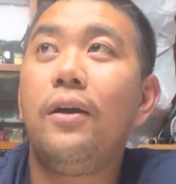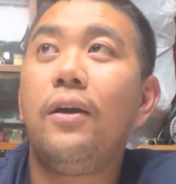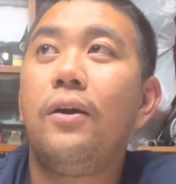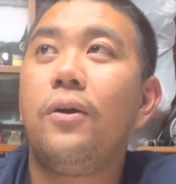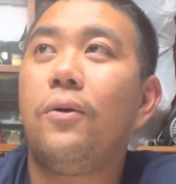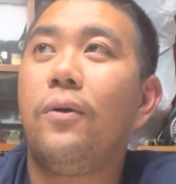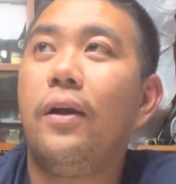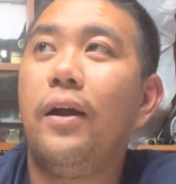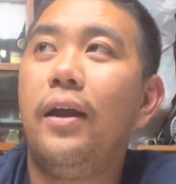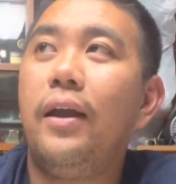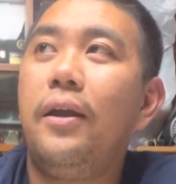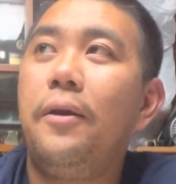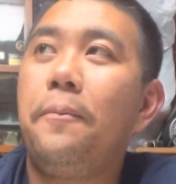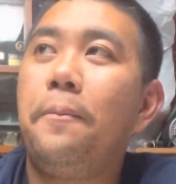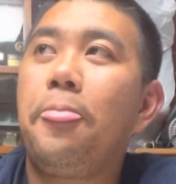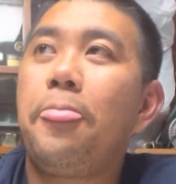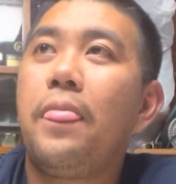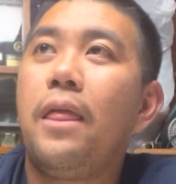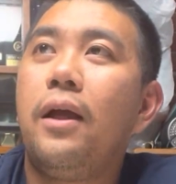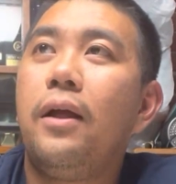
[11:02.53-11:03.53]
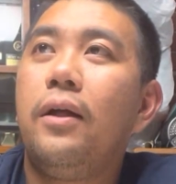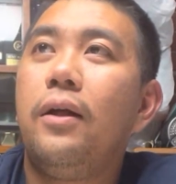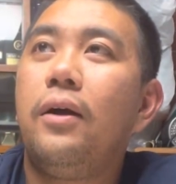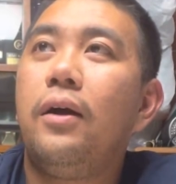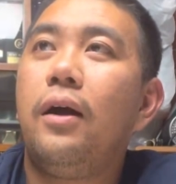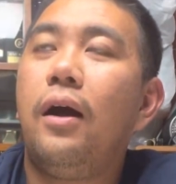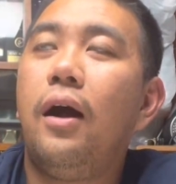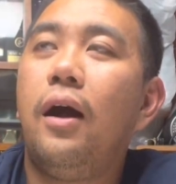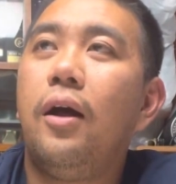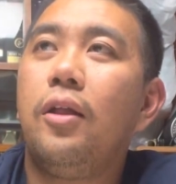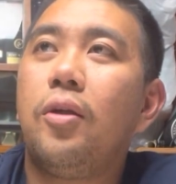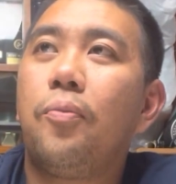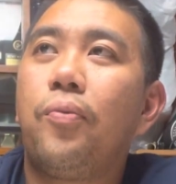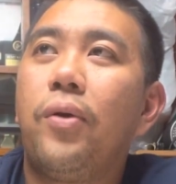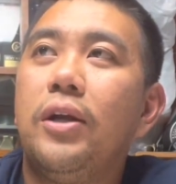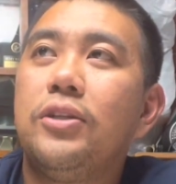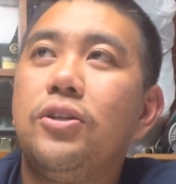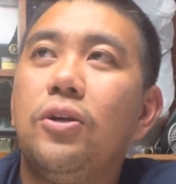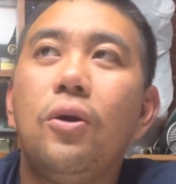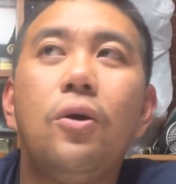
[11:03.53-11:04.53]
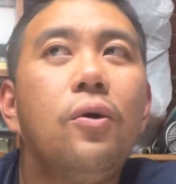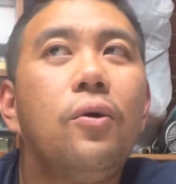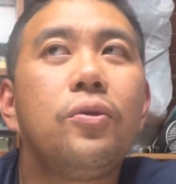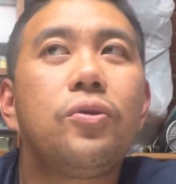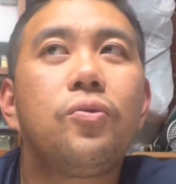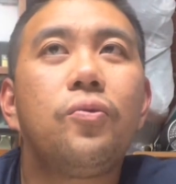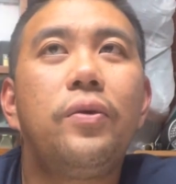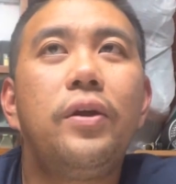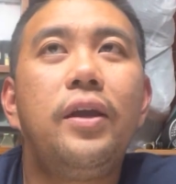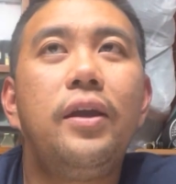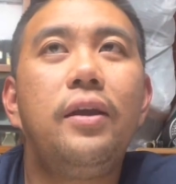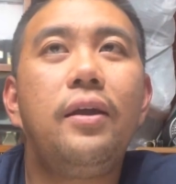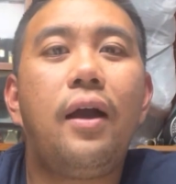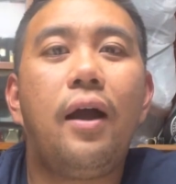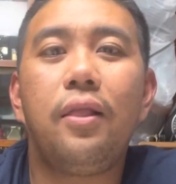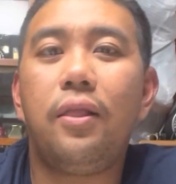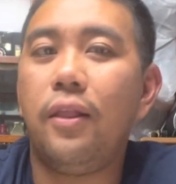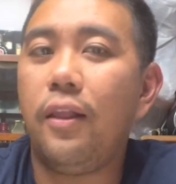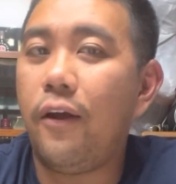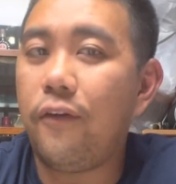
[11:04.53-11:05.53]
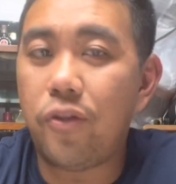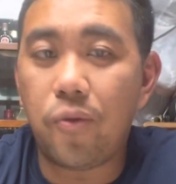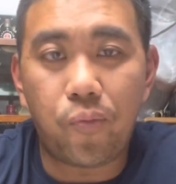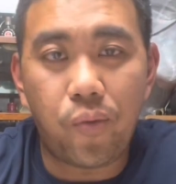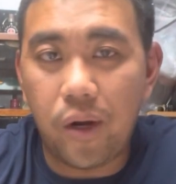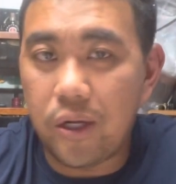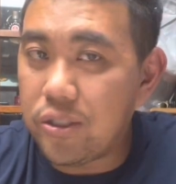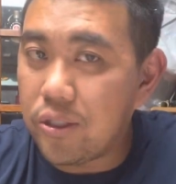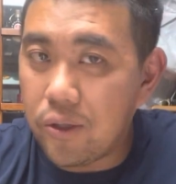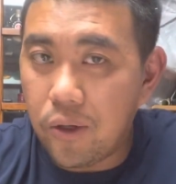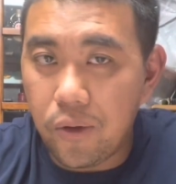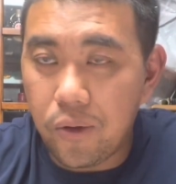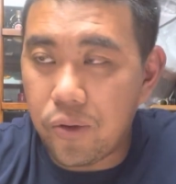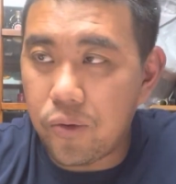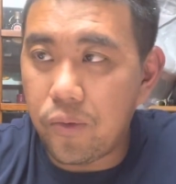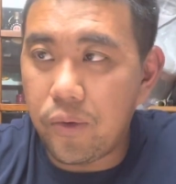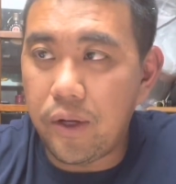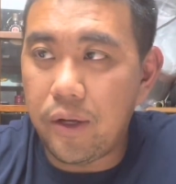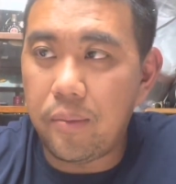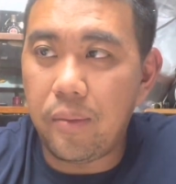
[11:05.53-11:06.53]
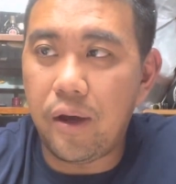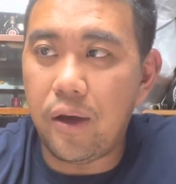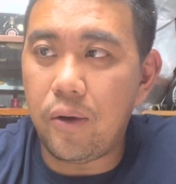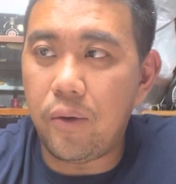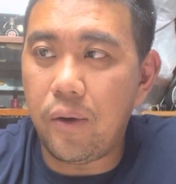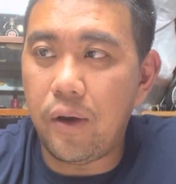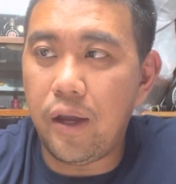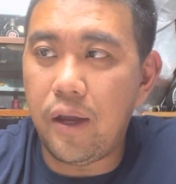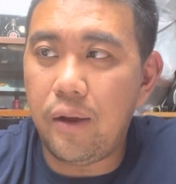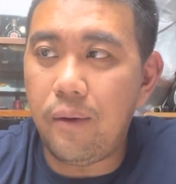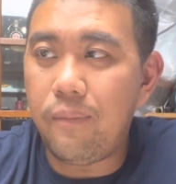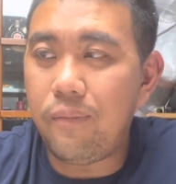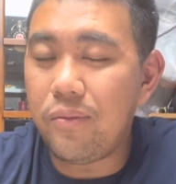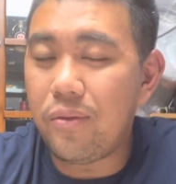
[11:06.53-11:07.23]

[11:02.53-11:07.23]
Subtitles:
right? The Project 003. I love the Project 003, by the way.